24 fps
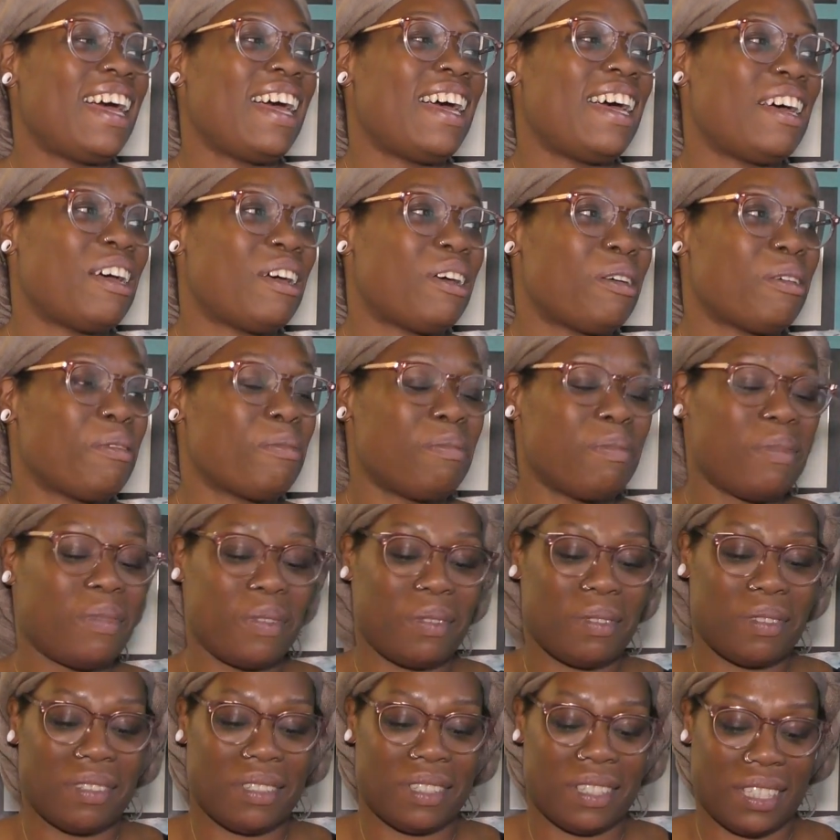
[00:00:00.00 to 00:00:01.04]
um,
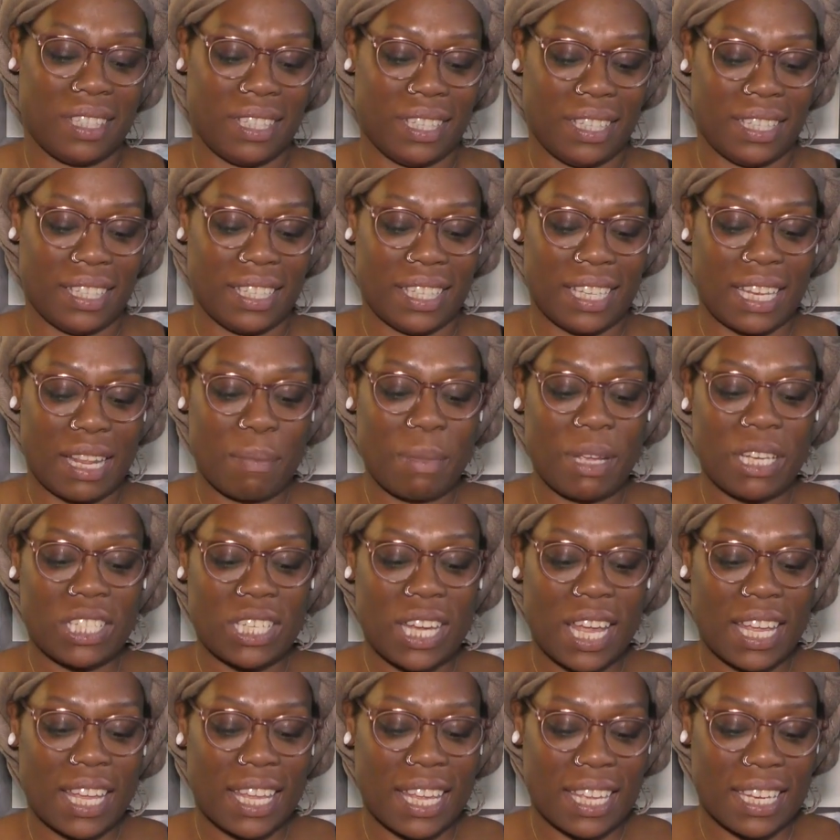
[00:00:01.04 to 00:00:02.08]
let me
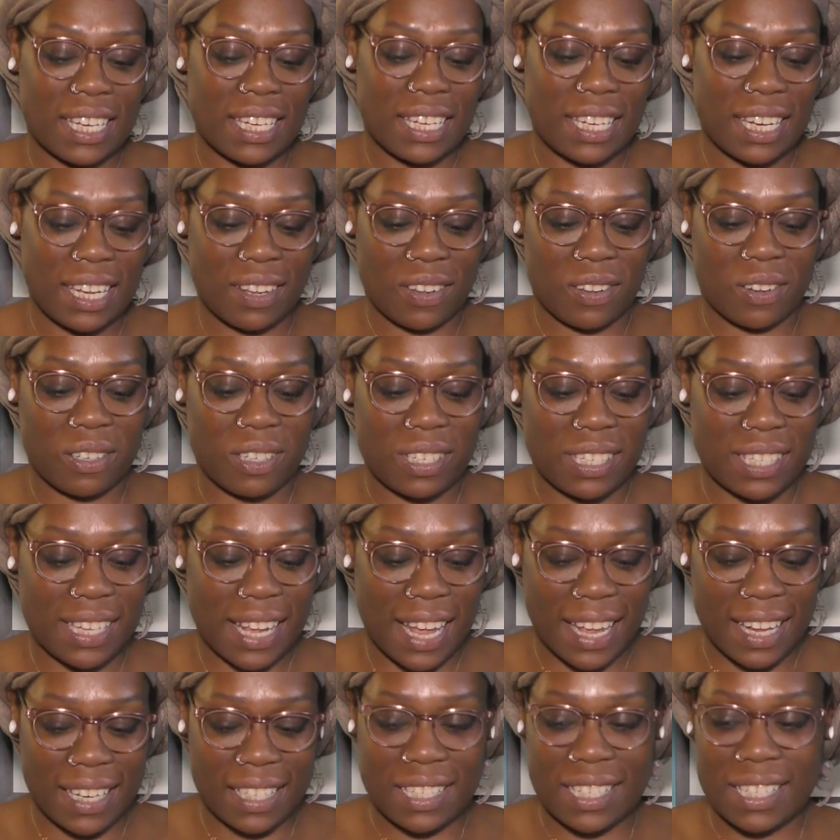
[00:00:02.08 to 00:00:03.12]
check in on
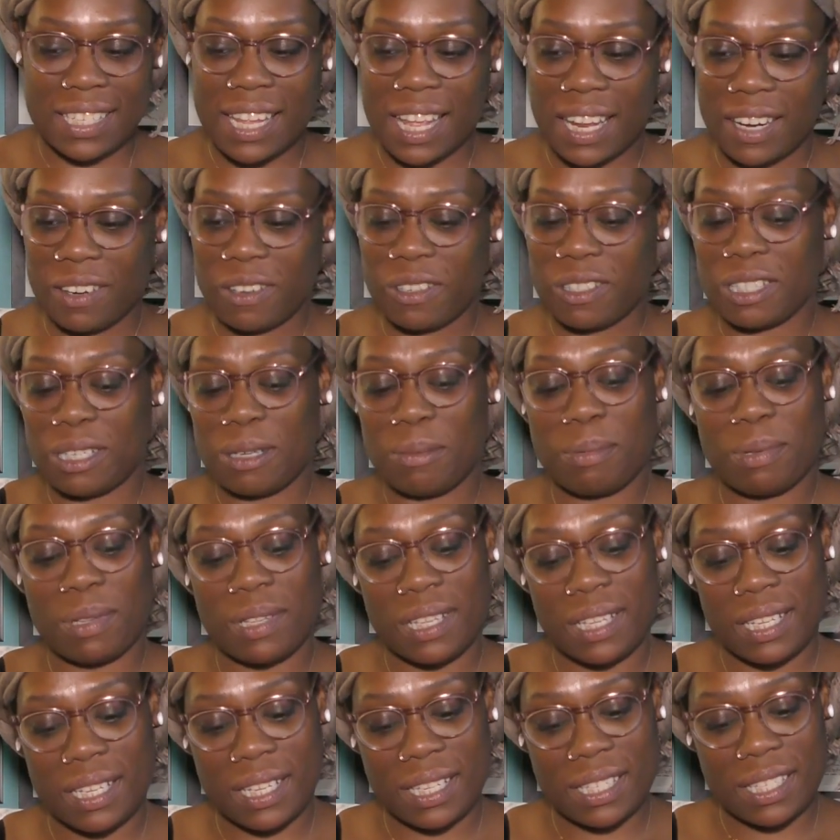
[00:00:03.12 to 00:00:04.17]
Sag's energy,
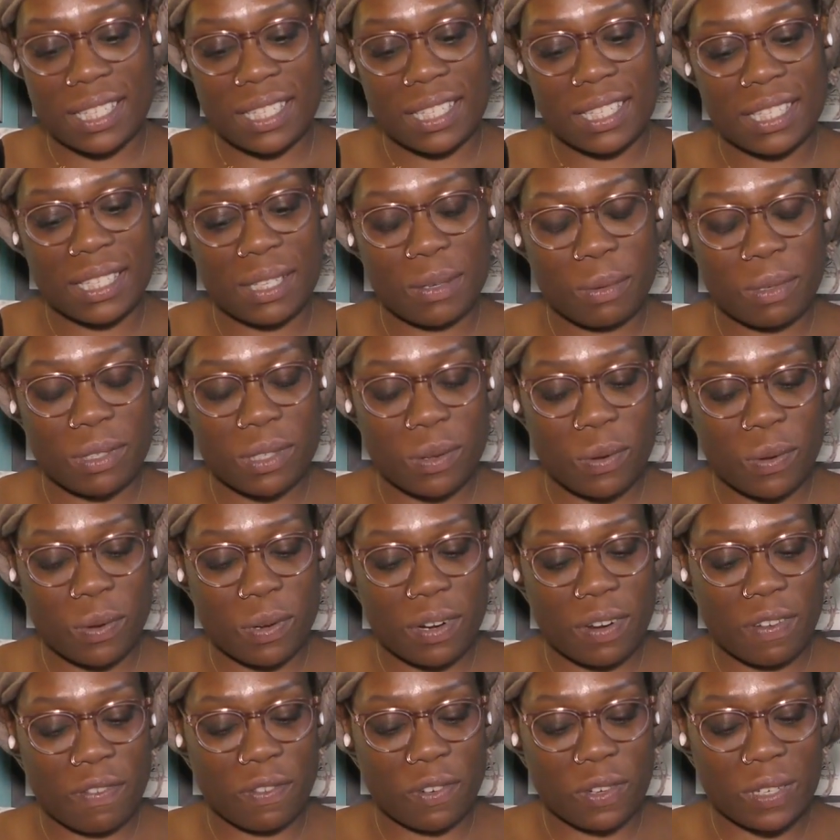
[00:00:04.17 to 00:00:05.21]
please. Let's see what's going
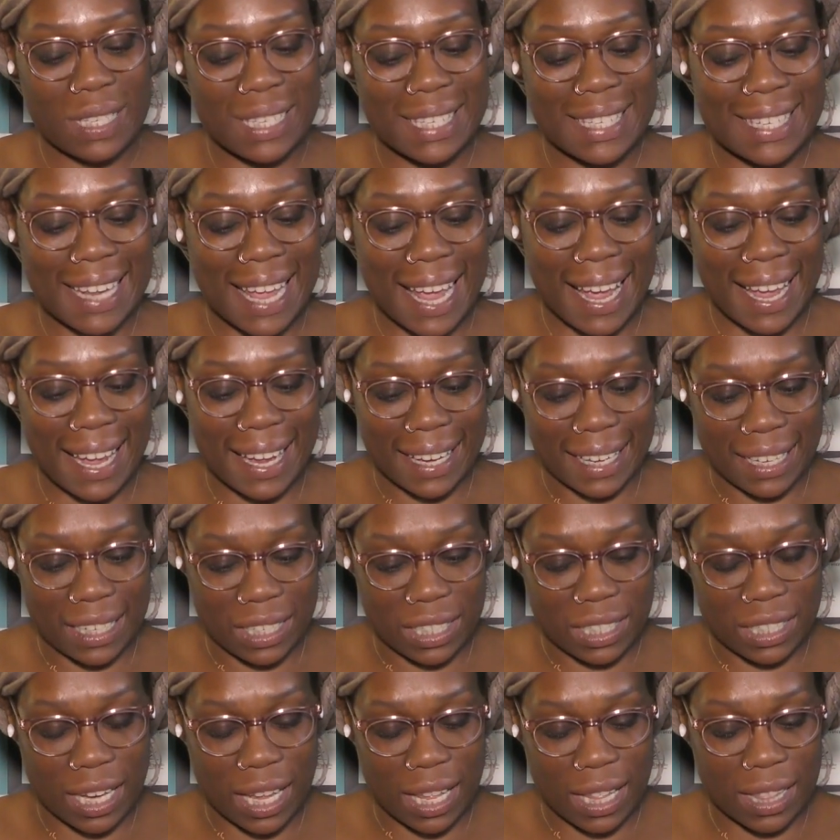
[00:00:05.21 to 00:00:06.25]
on for Sag
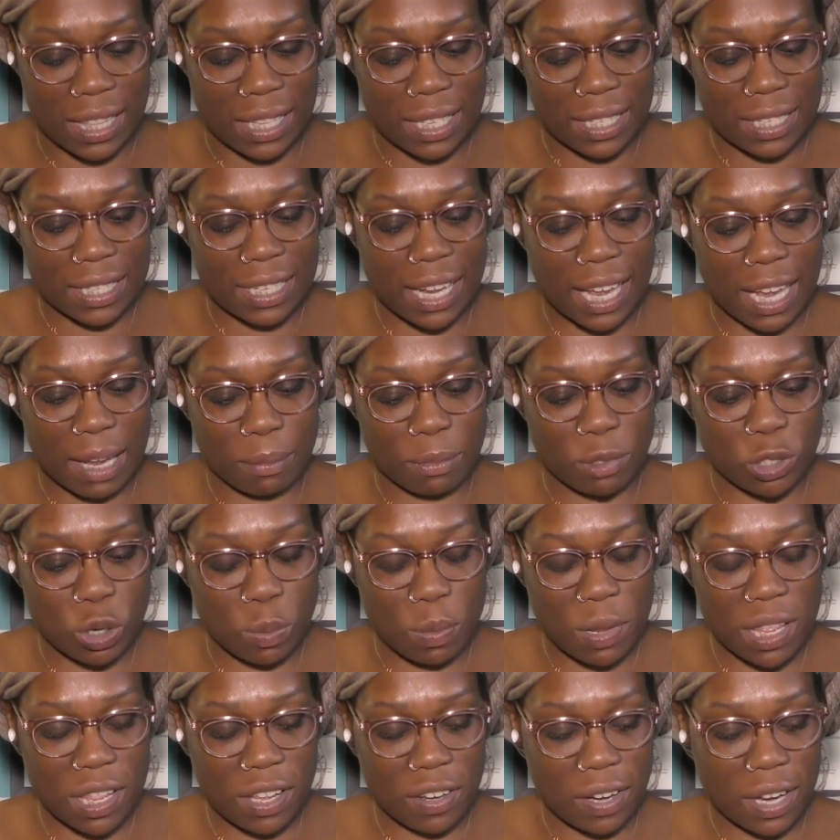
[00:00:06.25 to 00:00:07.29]
at this time. Show
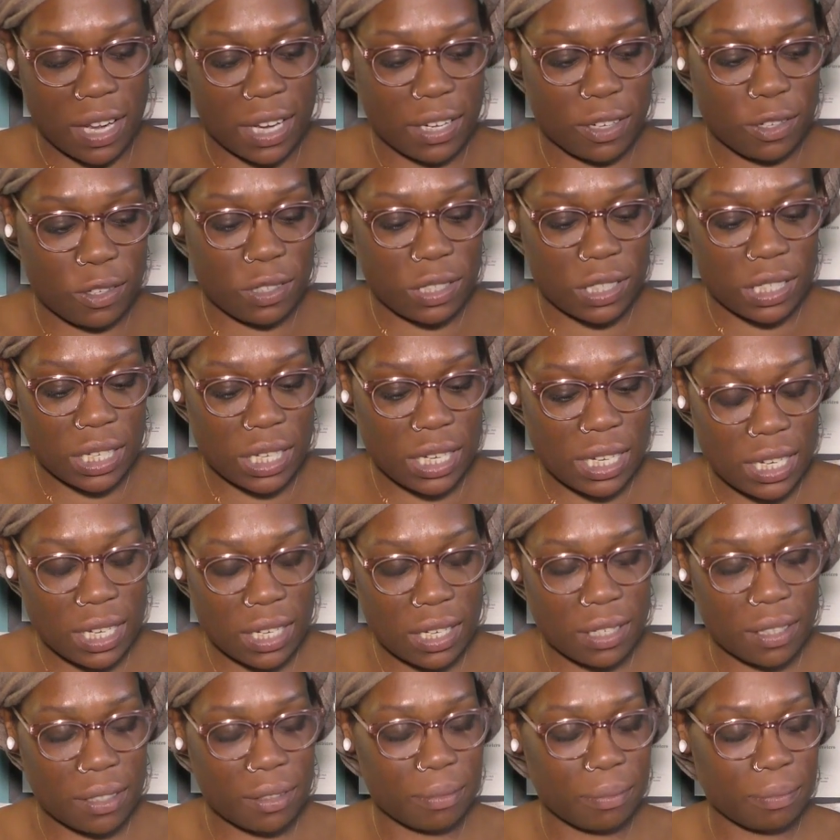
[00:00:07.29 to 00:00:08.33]
me their energy
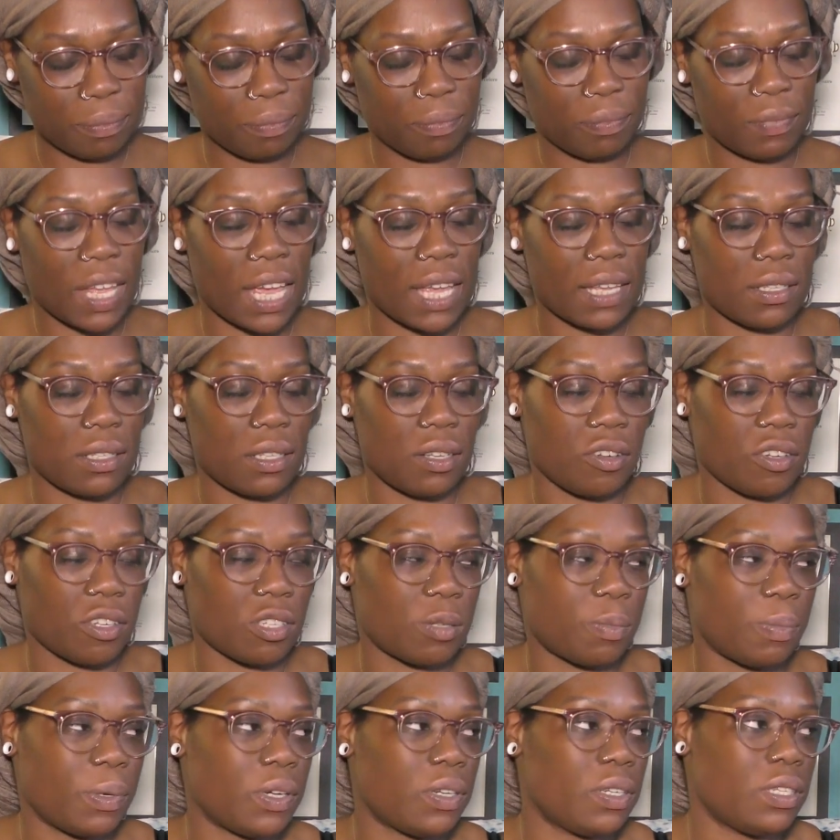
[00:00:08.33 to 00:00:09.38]
as they're
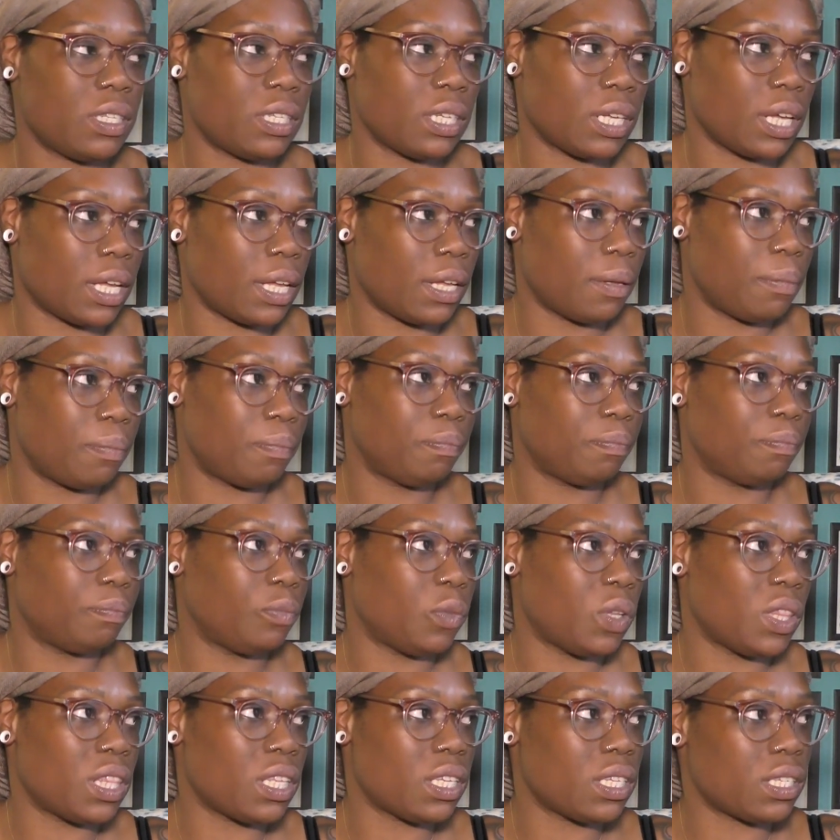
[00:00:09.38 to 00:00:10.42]
experiencing it
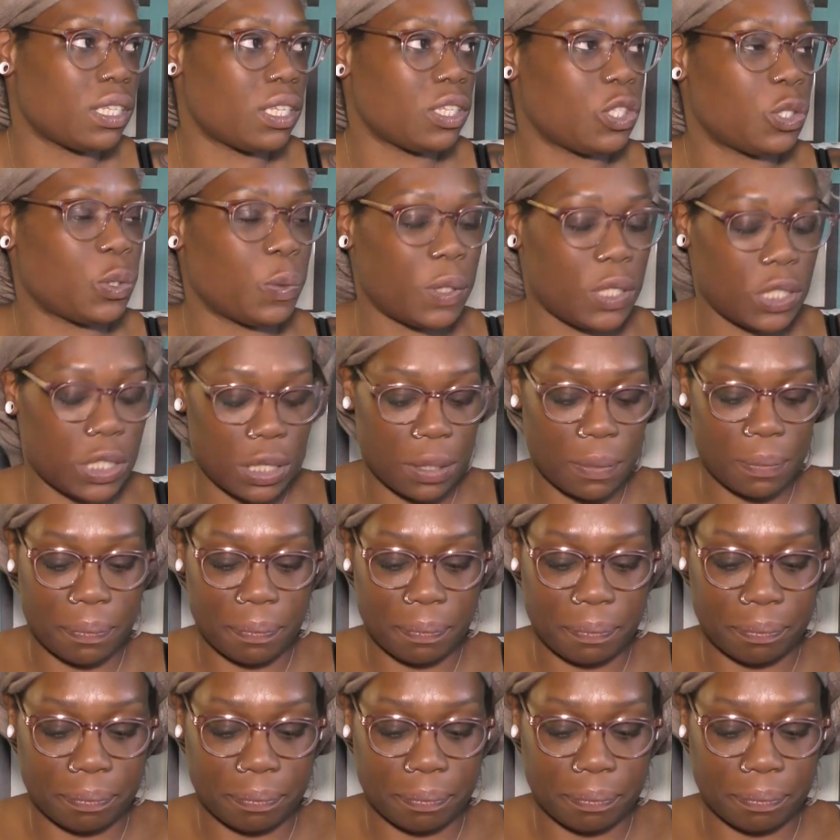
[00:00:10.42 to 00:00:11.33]
with this situation.